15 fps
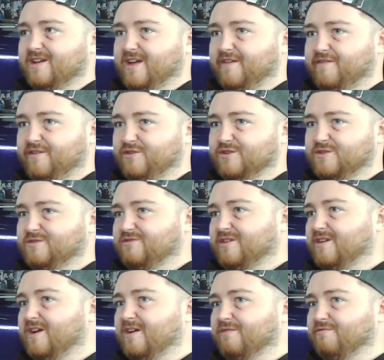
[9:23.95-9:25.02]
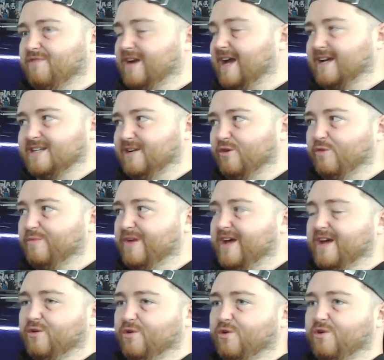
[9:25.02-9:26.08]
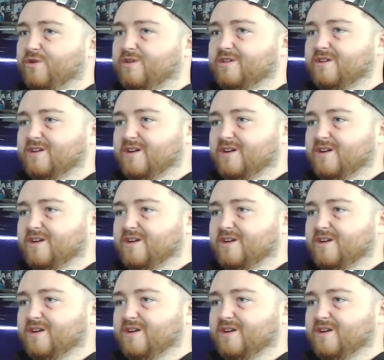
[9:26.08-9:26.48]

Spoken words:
If you're just trying to like relax a little bit or